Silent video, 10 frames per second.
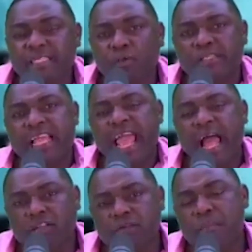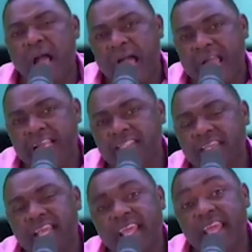was held behind
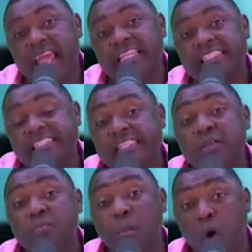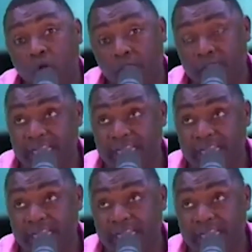ANC Mall.